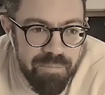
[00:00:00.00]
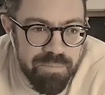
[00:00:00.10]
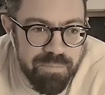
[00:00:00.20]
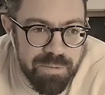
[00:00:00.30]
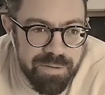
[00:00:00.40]

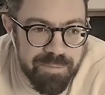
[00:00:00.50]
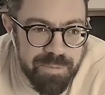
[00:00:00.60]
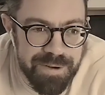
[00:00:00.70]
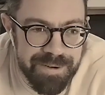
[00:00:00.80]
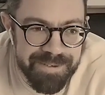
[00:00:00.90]
But
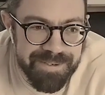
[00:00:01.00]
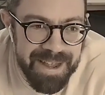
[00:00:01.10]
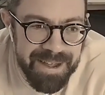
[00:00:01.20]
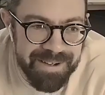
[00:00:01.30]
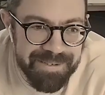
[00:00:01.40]
we're here
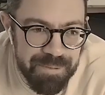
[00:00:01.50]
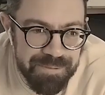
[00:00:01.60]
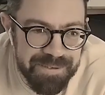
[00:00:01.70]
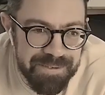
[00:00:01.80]
today, I suppose,